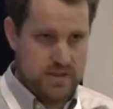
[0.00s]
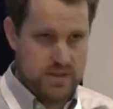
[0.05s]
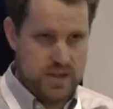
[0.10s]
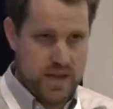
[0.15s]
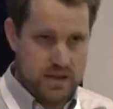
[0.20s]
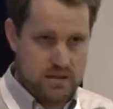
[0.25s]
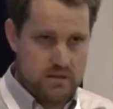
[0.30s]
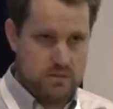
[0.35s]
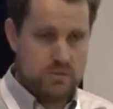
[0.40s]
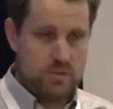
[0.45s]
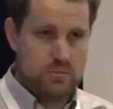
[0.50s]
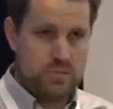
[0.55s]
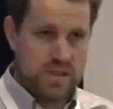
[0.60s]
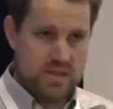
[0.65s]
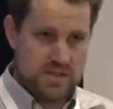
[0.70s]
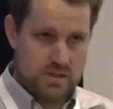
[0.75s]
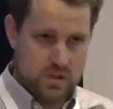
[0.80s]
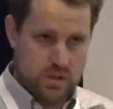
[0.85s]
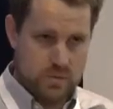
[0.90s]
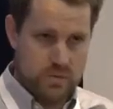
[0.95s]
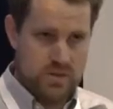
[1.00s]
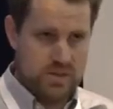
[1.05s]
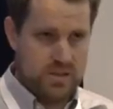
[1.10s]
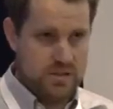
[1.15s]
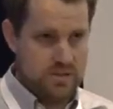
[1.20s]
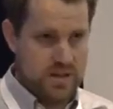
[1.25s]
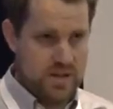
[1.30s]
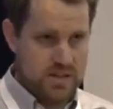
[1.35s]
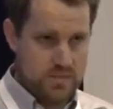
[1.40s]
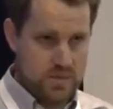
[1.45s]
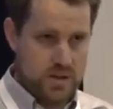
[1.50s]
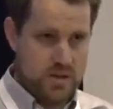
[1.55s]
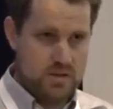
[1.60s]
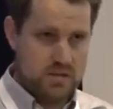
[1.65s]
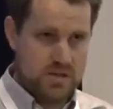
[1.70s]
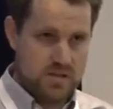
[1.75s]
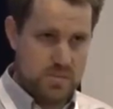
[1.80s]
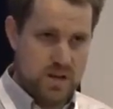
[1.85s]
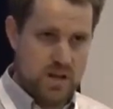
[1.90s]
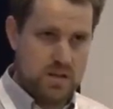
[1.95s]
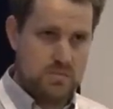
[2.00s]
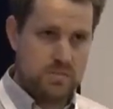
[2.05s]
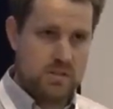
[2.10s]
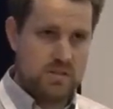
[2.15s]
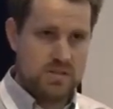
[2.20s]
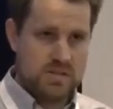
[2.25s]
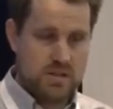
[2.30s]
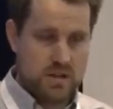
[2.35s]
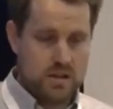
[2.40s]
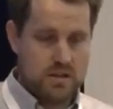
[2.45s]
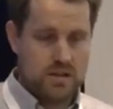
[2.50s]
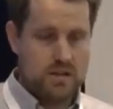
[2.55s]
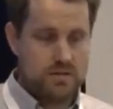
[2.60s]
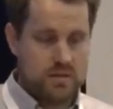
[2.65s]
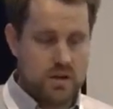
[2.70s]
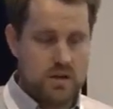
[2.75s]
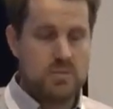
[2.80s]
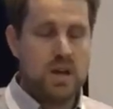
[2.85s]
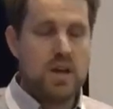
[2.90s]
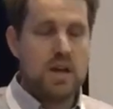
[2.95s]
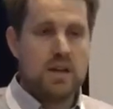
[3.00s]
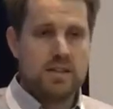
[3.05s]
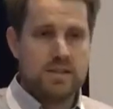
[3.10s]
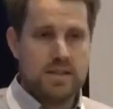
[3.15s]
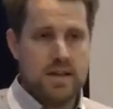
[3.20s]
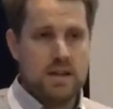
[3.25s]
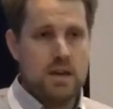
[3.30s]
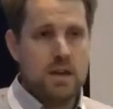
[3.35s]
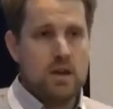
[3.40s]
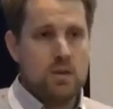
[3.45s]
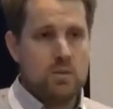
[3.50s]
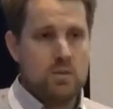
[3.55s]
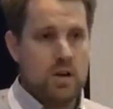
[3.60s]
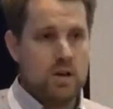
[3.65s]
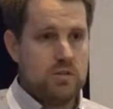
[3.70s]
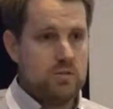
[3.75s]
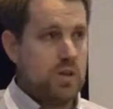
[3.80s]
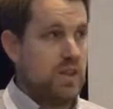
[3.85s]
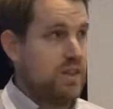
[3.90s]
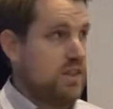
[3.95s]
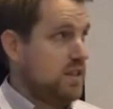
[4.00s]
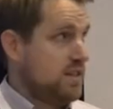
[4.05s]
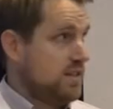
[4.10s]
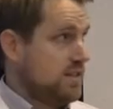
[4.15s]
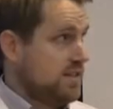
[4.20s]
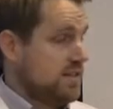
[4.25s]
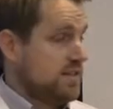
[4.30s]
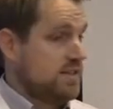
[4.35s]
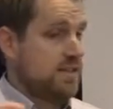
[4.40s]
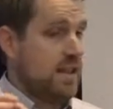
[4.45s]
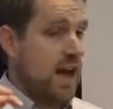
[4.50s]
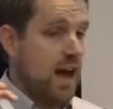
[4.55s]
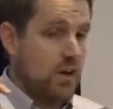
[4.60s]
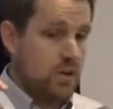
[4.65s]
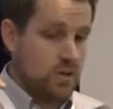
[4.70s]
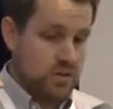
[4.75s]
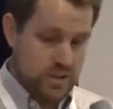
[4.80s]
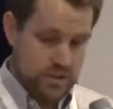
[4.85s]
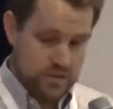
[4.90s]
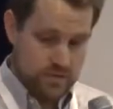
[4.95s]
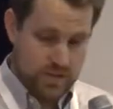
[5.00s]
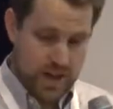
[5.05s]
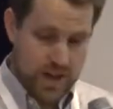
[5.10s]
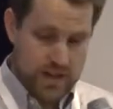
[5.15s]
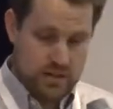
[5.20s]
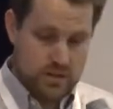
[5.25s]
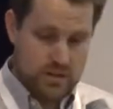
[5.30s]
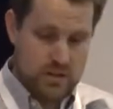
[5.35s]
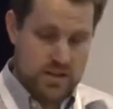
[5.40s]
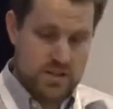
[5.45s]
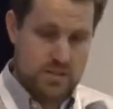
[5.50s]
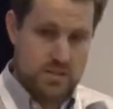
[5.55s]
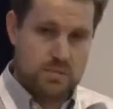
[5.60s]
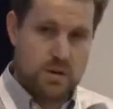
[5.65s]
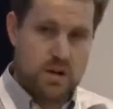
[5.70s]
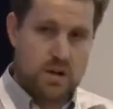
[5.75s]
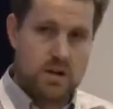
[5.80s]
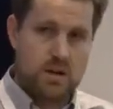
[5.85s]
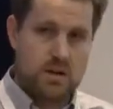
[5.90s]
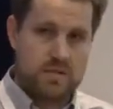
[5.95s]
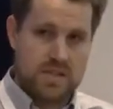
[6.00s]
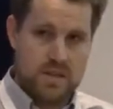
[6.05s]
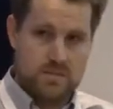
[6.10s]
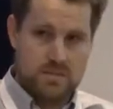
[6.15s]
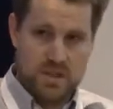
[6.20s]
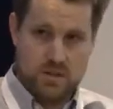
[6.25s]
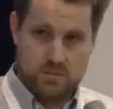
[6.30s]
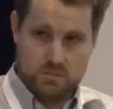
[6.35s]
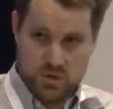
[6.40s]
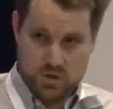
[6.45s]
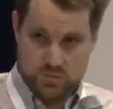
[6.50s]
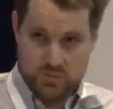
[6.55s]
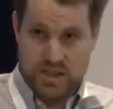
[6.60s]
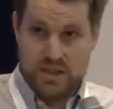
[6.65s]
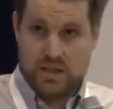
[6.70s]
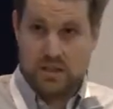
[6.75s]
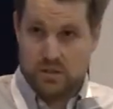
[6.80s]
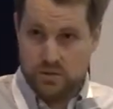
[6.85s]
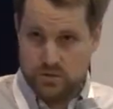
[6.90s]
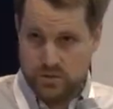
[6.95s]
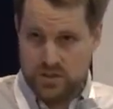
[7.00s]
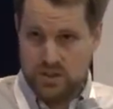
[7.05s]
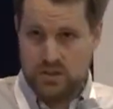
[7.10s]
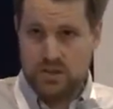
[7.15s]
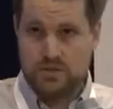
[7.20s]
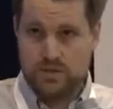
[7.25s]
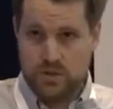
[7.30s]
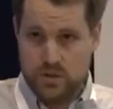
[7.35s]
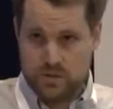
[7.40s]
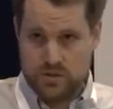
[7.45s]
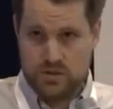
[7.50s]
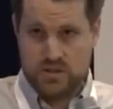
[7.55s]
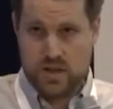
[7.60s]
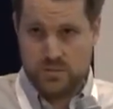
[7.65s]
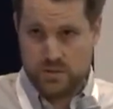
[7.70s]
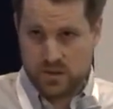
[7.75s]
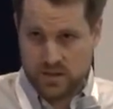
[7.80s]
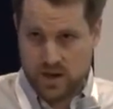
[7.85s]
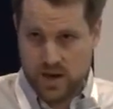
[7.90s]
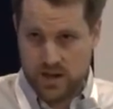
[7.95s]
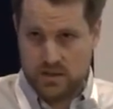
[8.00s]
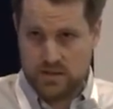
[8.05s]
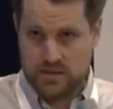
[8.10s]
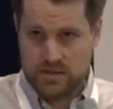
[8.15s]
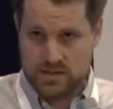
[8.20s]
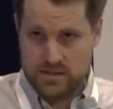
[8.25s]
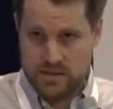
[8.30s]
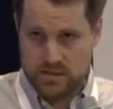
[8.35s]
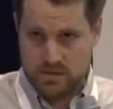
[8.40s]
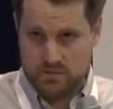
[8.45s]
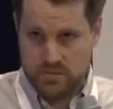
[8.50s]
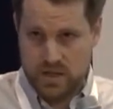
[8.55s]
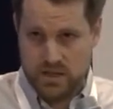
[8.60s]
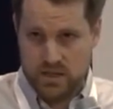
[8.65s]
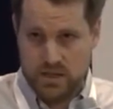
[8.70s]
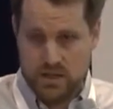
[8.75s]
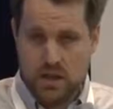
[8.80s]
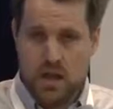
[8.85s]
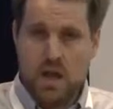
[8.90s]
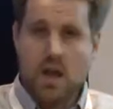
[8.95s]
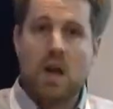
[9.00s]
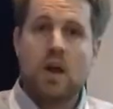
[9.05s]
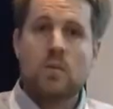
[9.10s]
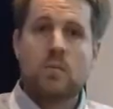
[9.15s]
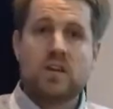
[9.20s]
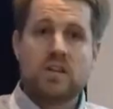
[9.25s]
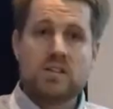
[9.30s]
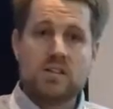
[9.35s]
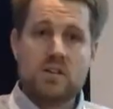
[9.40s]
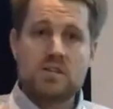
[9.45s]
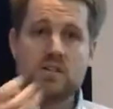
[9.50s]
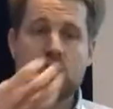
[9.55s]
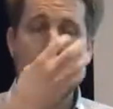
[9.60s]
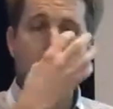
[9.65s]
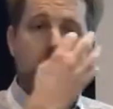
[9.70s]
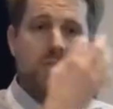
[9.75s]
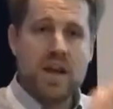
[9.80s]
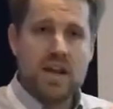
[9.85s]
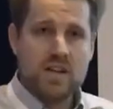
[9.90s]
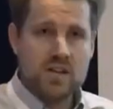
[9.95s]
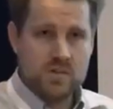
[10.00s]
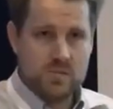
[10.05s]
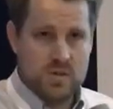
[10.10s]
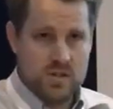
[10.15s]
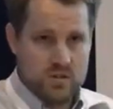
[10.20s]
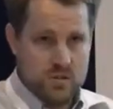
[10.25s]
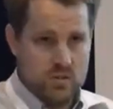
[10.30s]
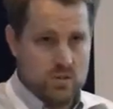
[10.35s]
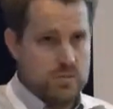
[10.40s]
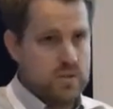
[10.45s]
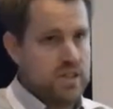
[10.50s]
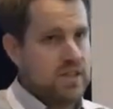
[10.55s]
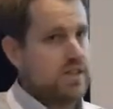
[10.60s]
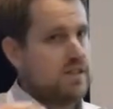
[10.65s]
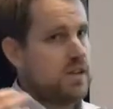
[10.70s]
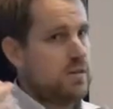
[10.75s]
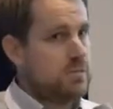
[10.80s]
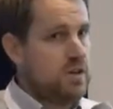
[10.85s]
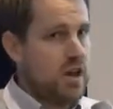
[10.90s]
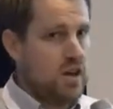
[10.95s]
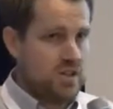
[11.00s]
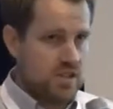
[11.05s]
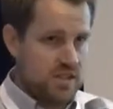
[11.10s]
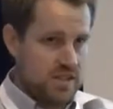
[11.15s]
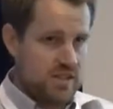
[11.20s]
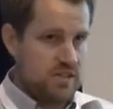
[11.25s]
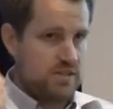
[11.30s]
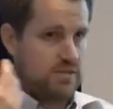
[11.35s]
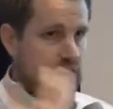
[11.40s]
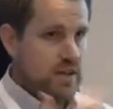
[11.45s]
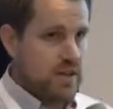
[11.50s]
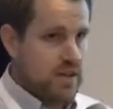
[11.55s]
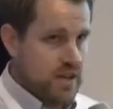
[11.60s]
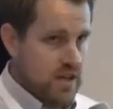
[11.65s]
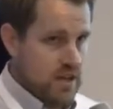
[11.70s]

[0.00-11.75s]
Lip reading: the data will be as open and transparent as possible starting from day one. We think this is not only vital as a part of something to be included in future democratic decision-making, but it's also a management tool because our project is very